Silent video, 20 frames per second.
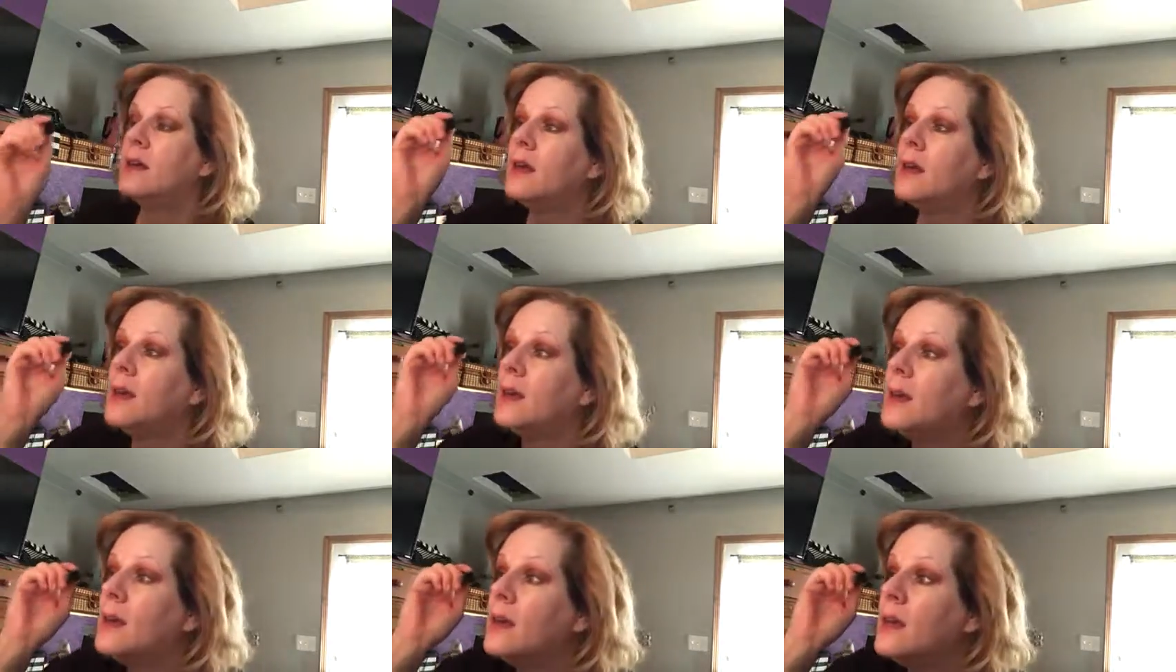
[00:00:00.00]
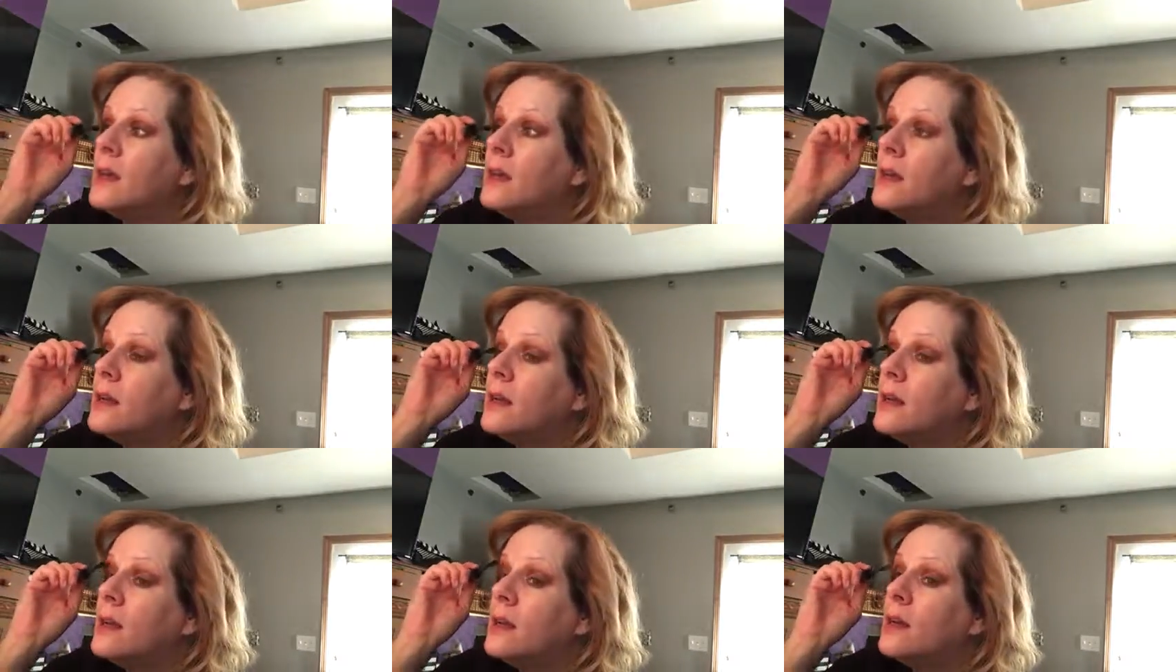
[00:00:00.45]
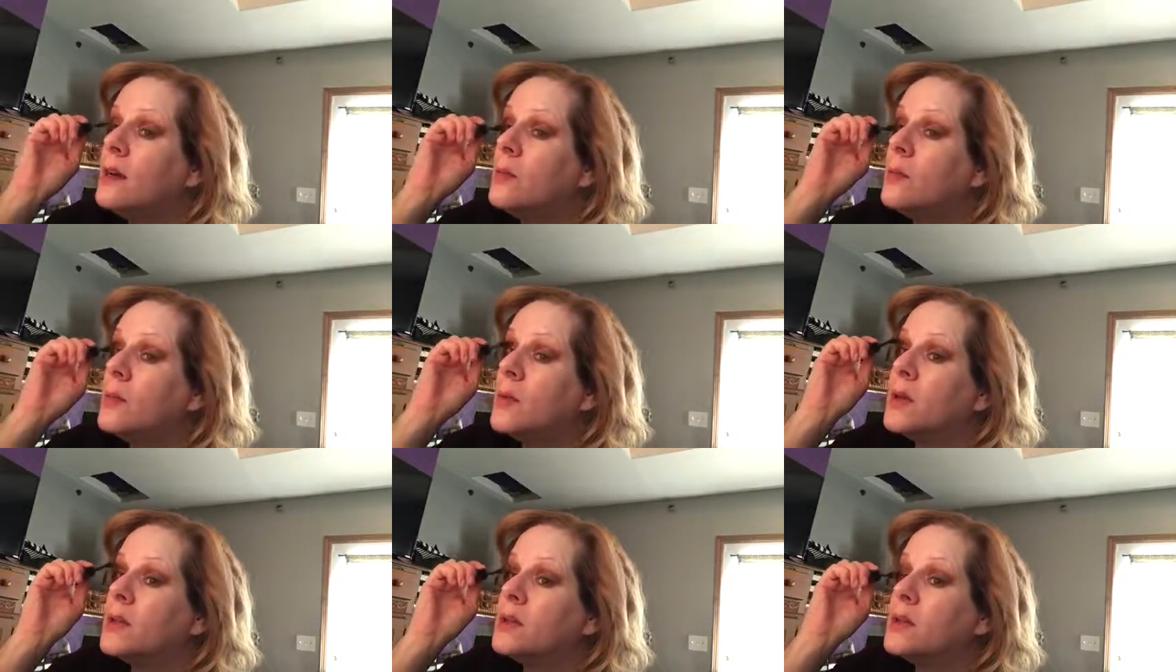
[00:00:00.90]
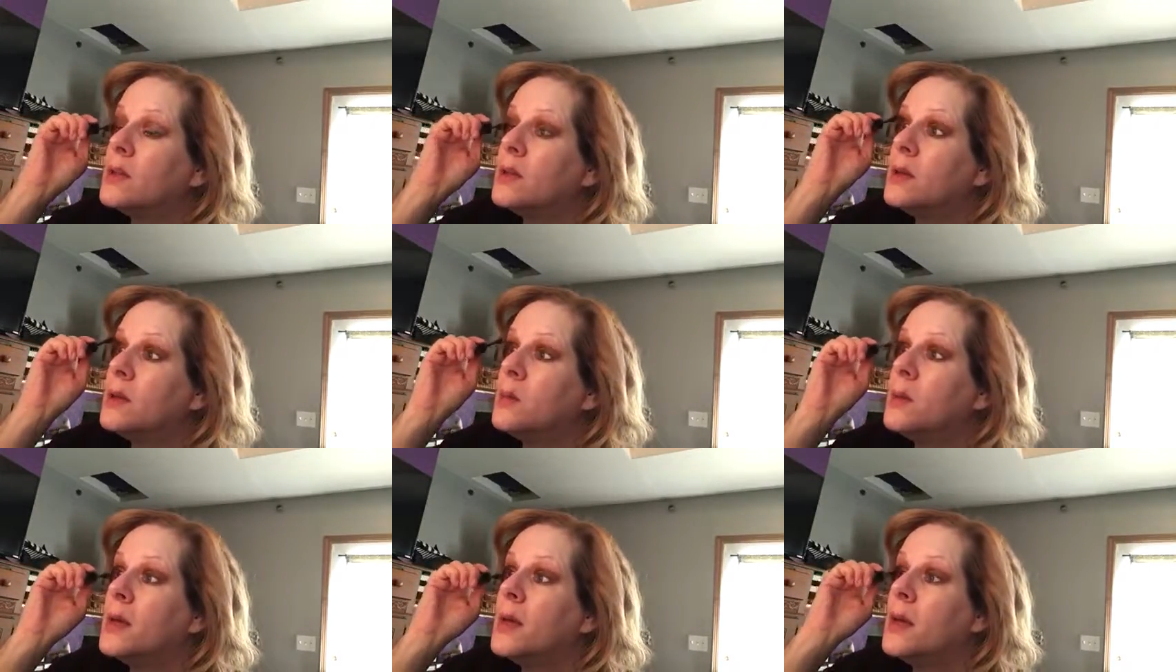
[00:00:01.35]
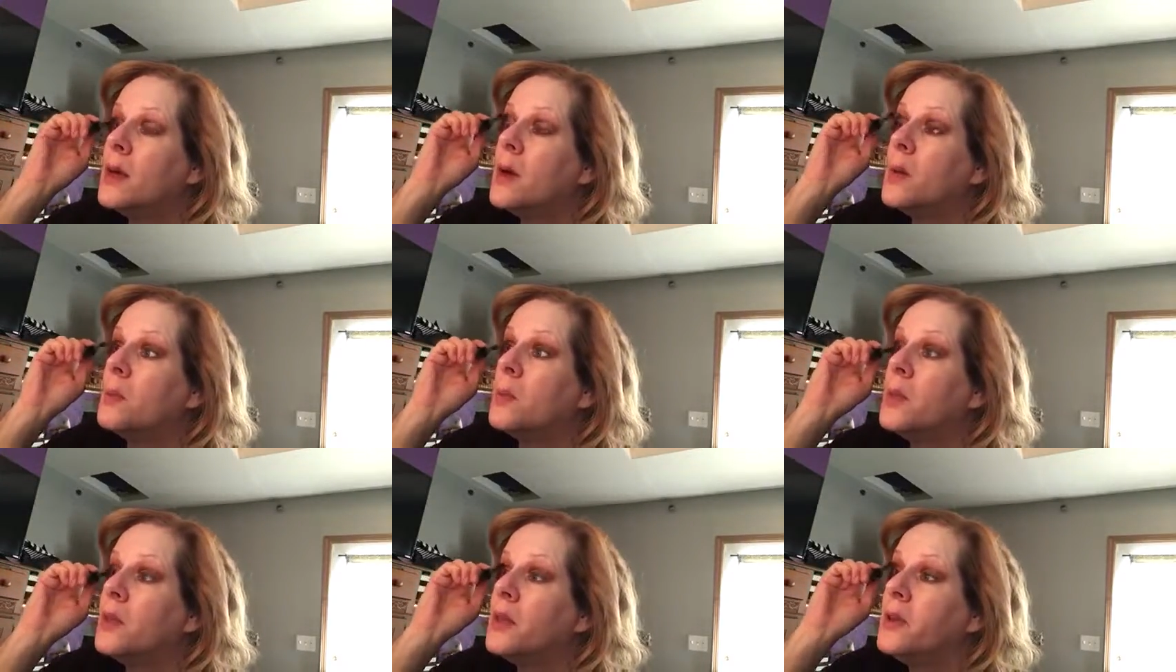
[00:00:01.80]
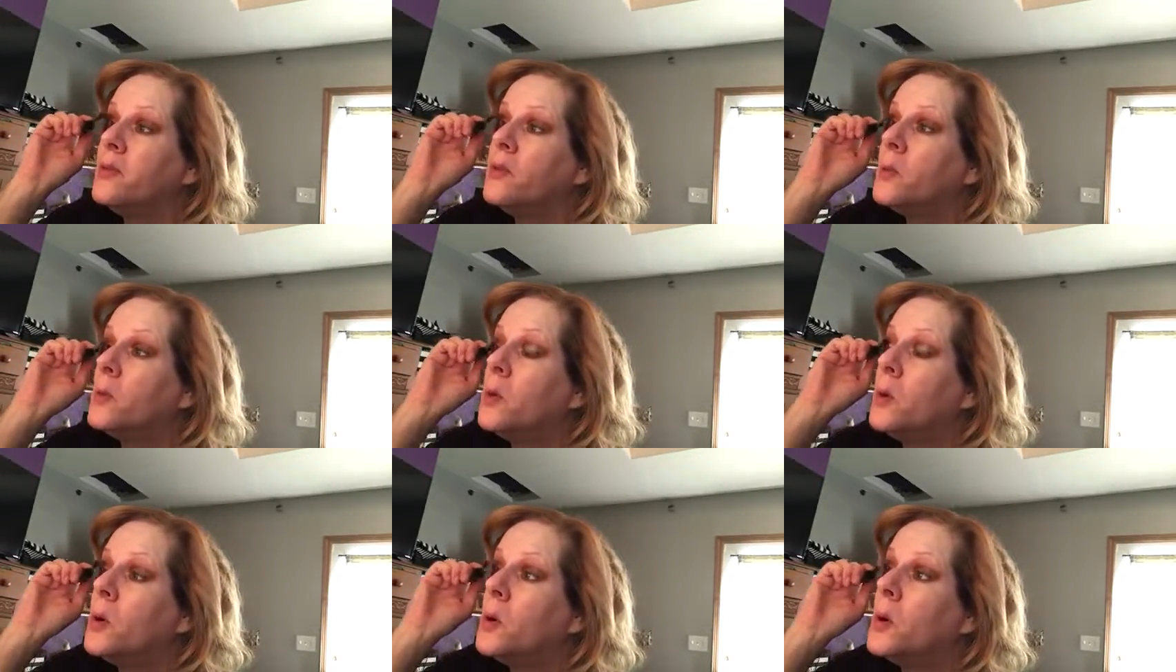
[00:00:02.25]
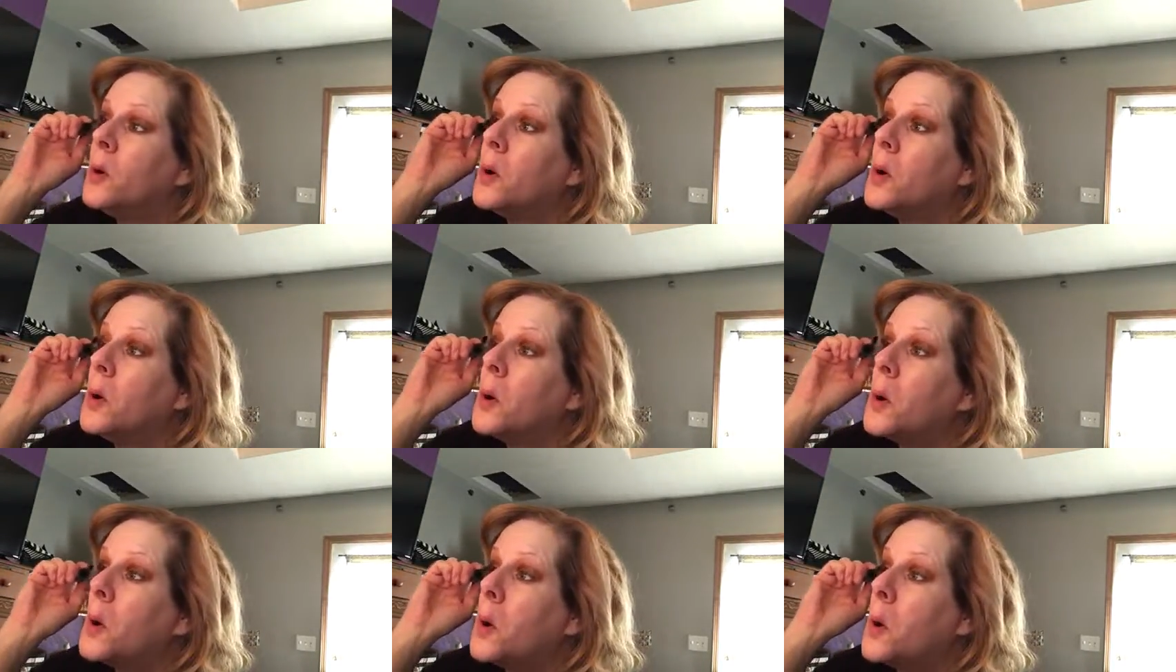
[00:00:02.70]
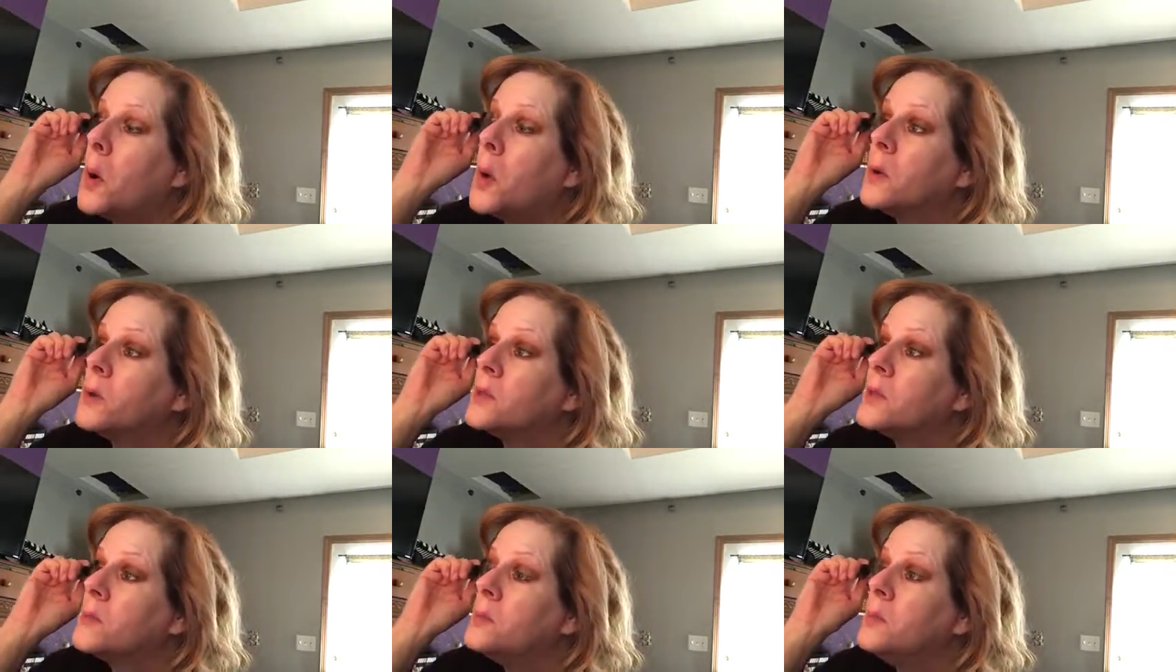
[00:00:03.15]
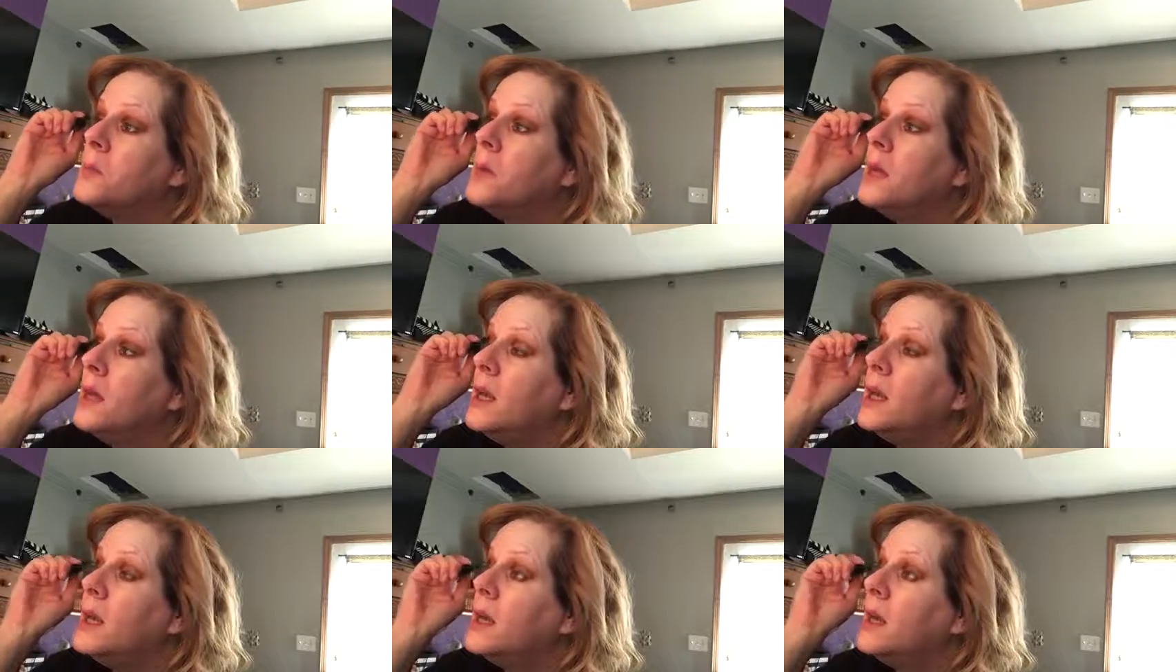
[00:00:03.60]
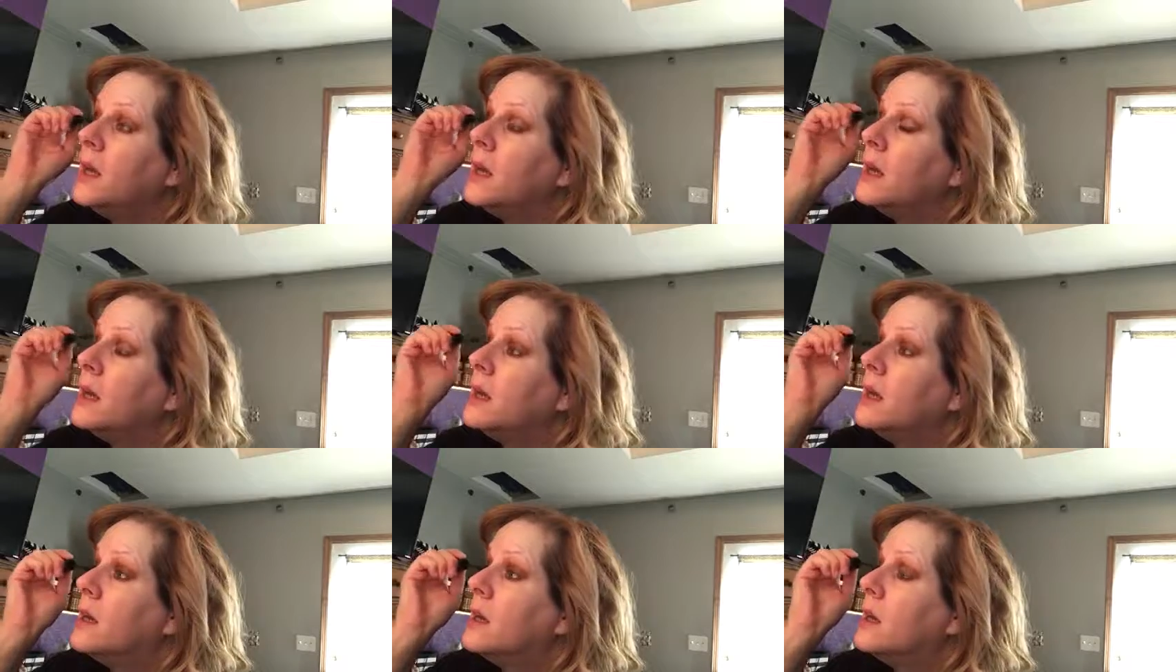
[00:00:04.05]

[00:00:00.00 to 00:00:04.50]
And it's a little bit unbelievable to me